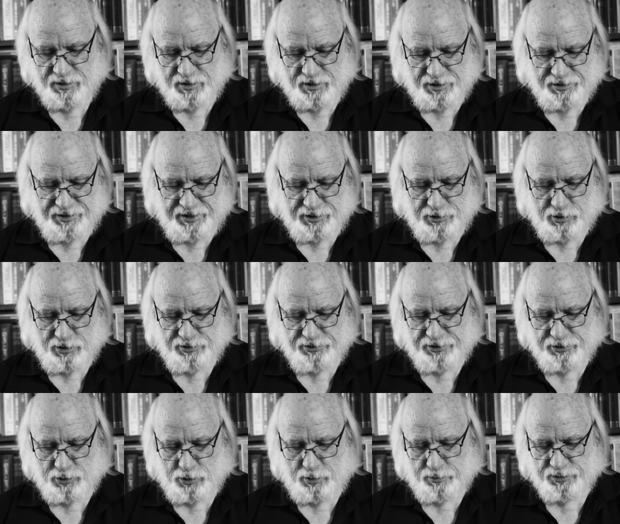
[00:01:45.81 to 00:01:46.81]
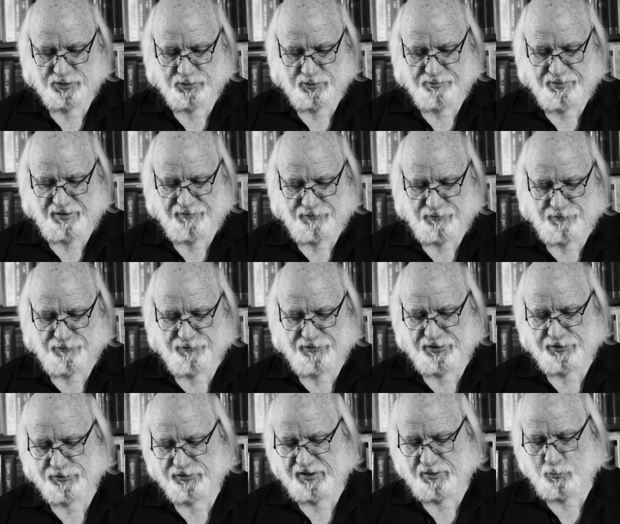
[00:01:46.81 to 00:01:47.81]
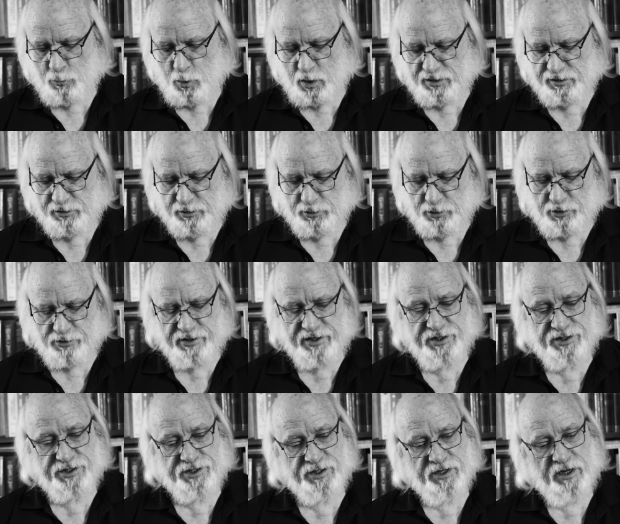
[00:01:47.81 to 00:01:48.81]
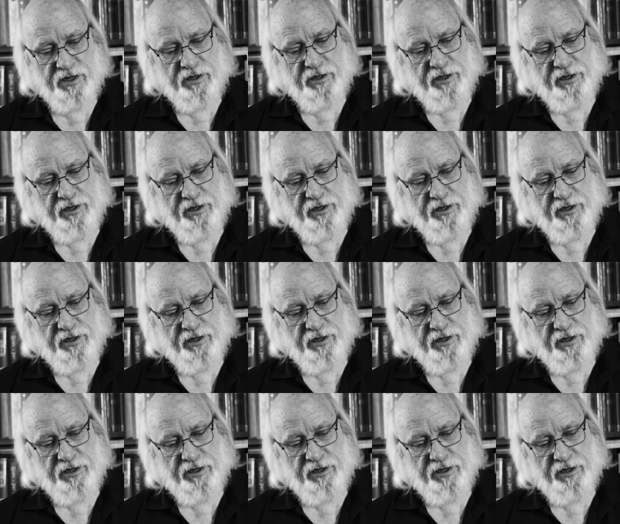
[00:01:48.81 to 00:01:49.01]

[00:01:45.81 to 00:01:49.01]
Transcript: and then all their hopes would be fulfilled in one glorious